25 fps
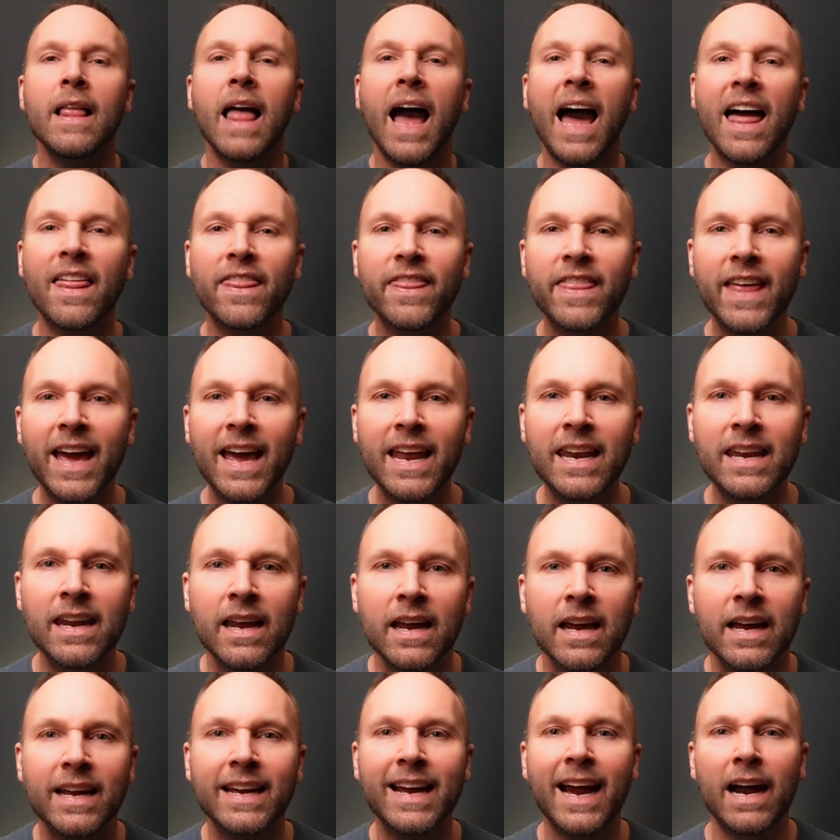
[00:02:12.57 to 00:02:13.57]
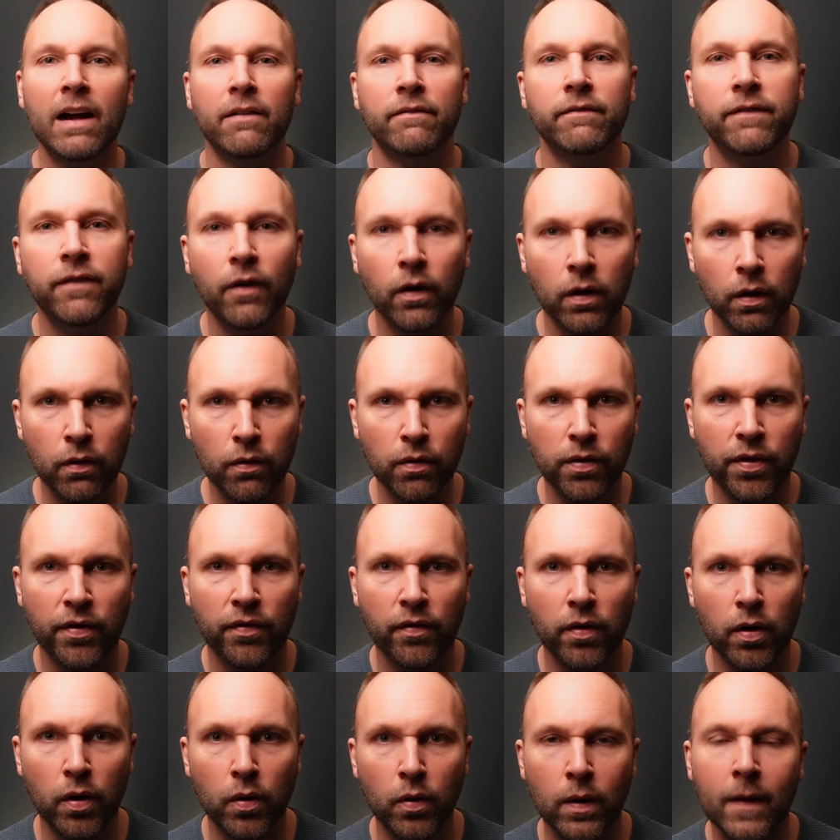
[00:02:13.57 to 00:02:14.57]
and then can't follow
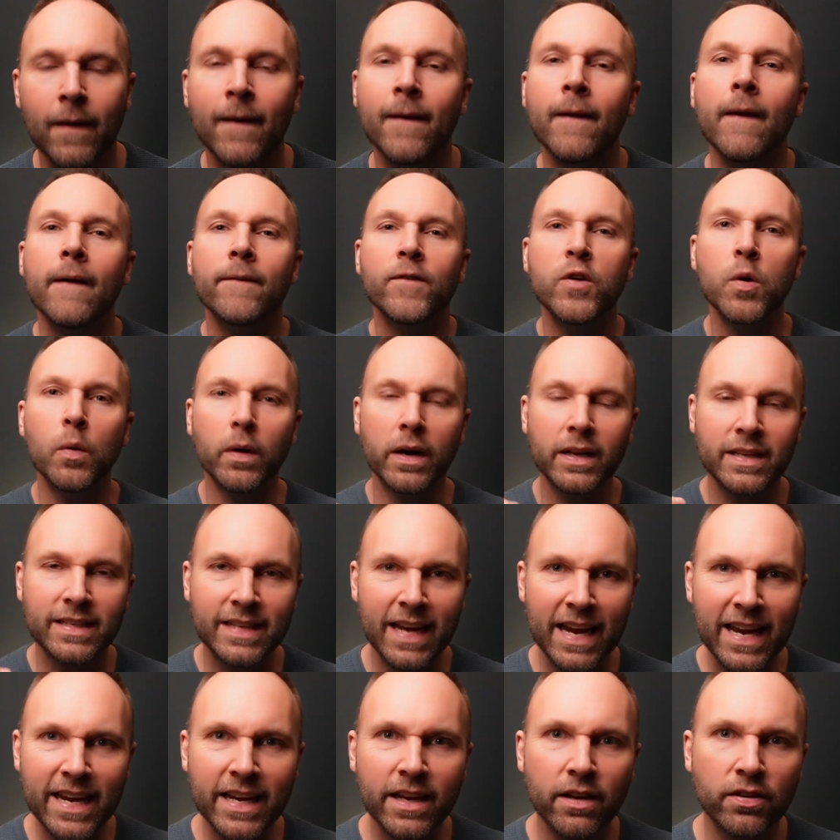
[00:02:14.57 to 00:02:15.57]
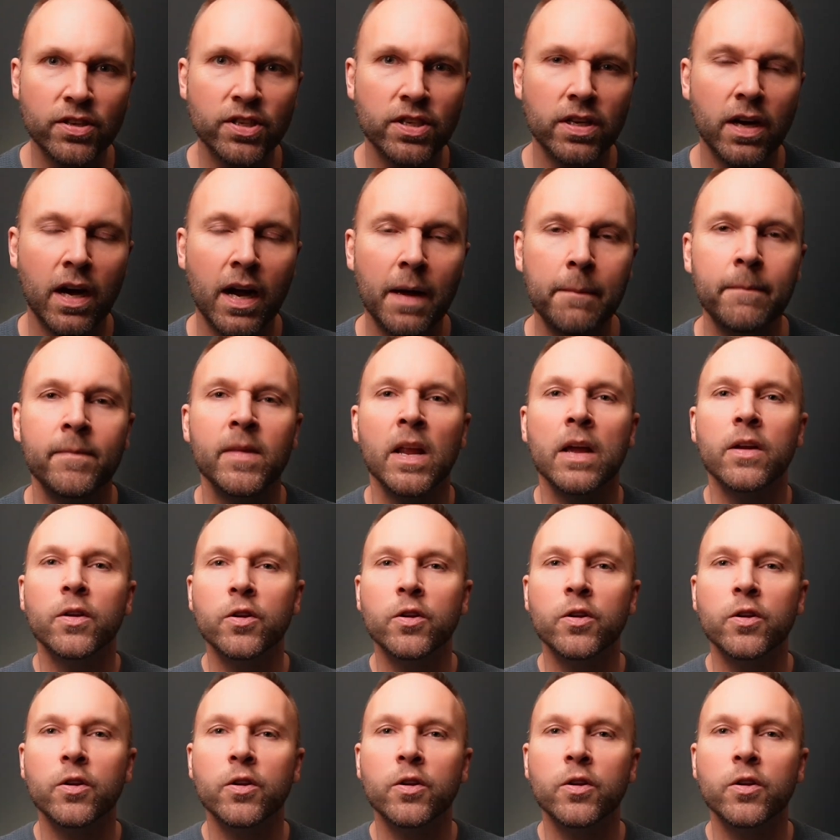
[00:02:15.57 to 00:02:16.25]
through. You want to take your time.